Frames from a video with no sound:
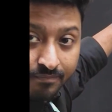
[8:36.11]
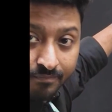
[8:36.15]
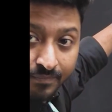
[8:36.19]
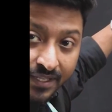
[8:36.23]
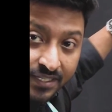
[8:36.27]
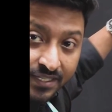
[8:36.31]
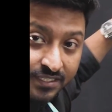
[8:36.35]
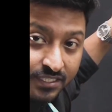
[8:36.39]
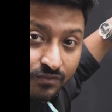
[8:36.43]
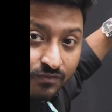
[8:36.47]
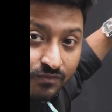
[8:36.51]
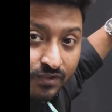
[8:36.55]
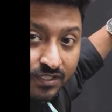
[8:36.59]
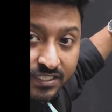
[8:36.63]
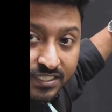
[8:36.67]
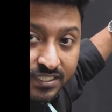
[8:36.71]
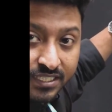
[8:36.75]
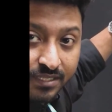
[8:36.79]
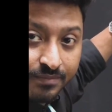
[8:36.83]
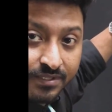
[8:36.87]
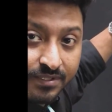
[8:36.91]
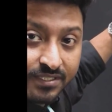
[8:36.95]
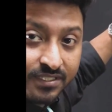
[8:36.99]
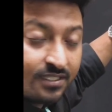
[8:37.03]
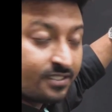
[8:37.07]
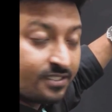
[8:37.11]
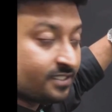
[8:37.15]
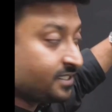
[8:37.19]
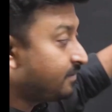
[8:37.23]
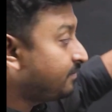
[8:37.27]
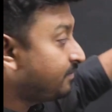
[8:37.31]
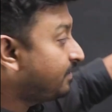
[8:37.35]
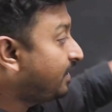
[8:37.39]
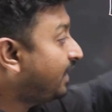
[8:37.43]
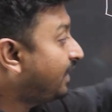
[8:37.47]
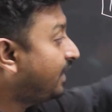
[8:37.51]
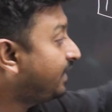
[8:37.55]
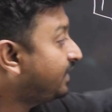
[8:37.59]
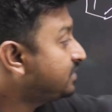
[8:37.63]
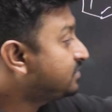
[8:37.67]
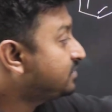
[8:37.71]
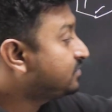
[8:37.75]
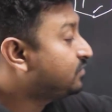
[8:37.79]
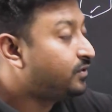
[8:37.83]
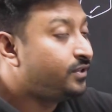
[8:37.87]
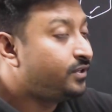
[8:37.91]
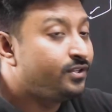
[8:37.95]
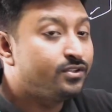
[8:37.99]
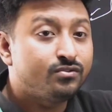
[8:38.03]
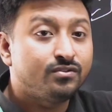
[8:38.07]
Benzene was a stable system and is
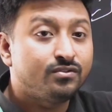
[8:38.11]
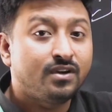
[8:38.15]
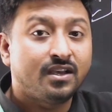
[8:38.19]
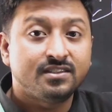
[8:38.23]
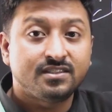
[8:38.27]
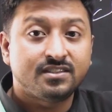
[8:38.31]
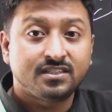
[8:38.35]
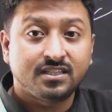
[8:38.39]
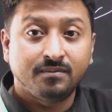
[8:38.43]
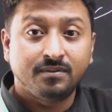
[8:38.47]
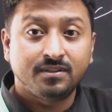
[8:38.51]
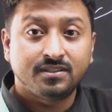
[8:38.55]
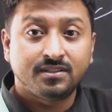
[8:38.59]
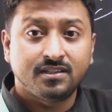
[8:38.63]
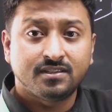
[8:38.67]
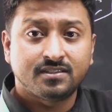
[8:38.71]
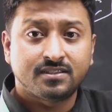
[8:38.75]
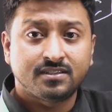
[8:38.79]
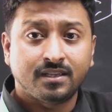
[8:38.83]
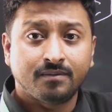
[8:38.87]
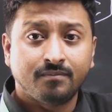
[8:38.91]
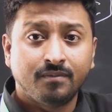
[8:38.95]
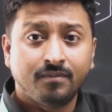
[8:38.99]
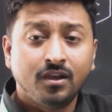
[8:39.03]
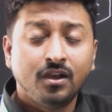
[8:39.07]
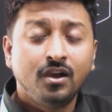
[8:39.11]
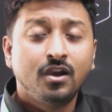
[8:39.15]
going to unstable system.